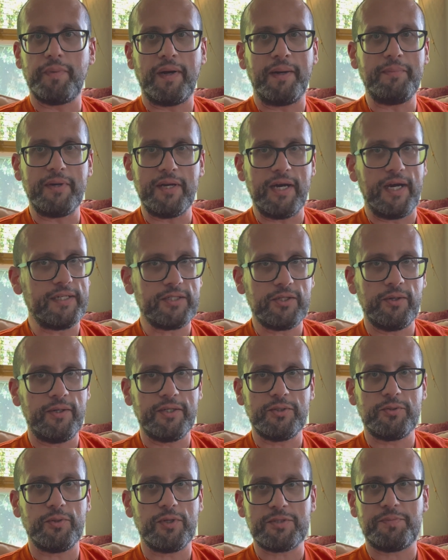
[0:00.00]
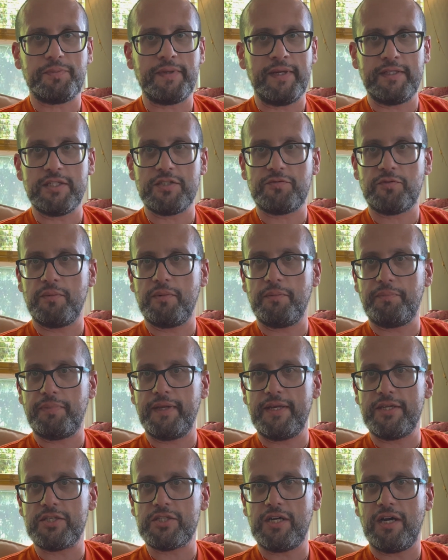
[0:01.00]
I'm not going to explain this from a
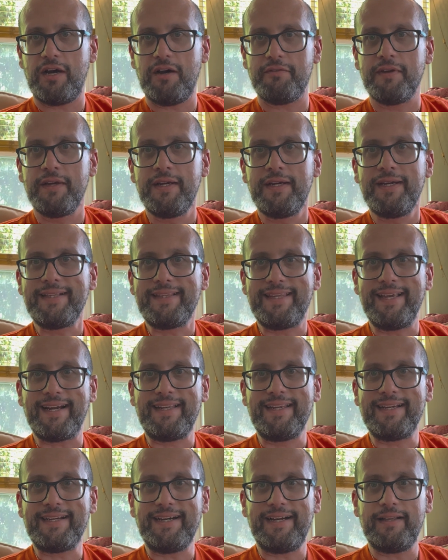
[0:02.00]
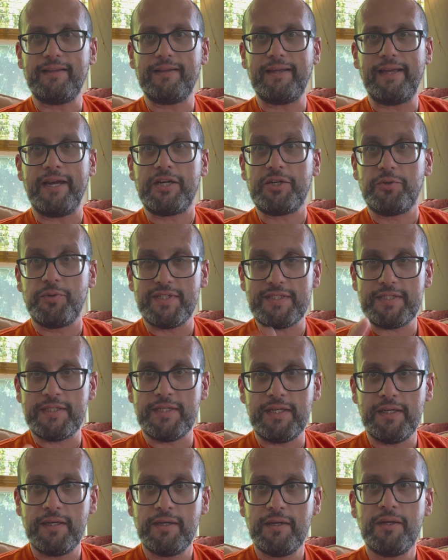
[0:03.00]
place of technical
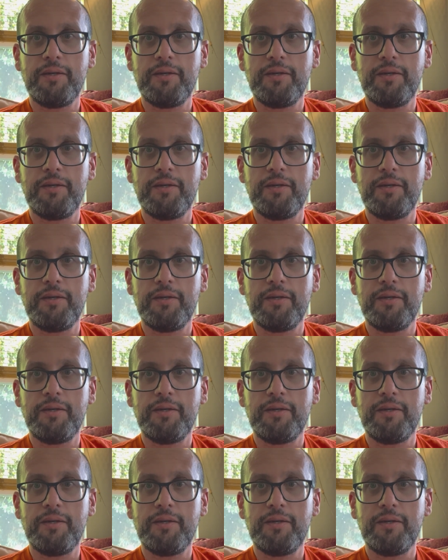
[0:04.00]
accuracy.